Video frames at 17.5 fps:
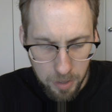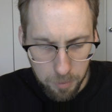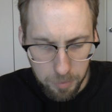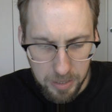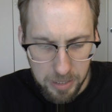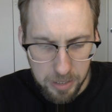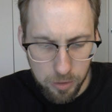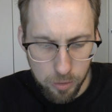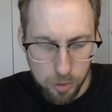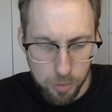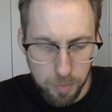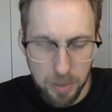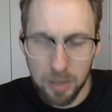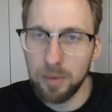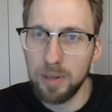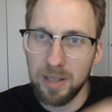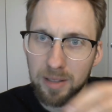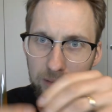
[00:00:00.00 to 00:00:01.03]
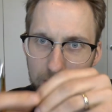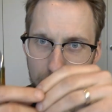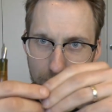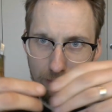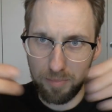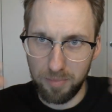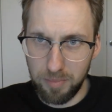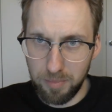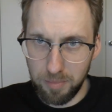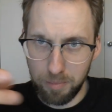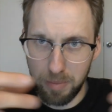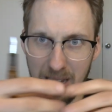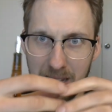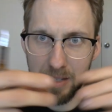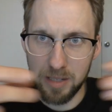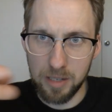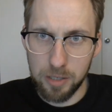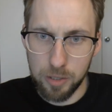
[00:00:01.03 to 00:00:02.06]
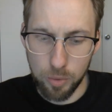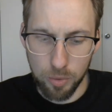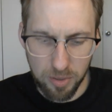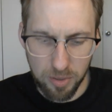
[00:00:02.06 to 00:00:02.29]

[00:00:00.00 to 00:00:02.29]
because those parallel pens are so